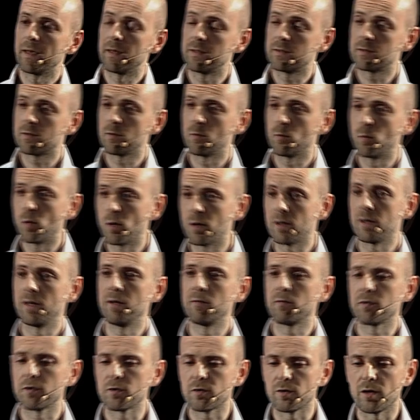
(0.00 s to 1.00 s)
it's water
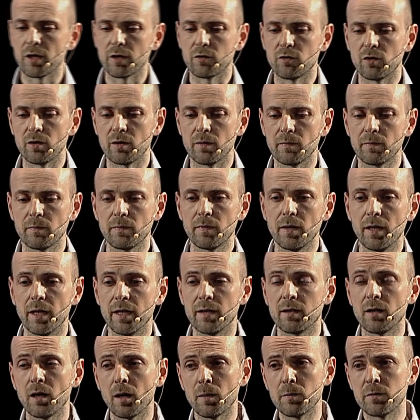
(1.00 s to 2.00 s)
infrastructure.
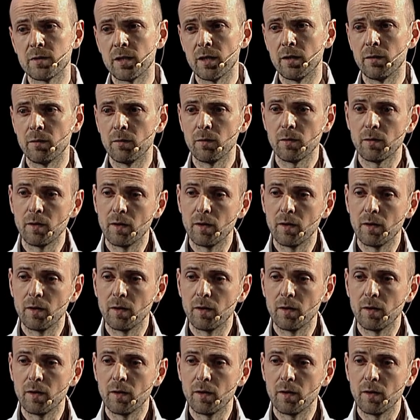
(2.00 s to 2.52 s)
It comes in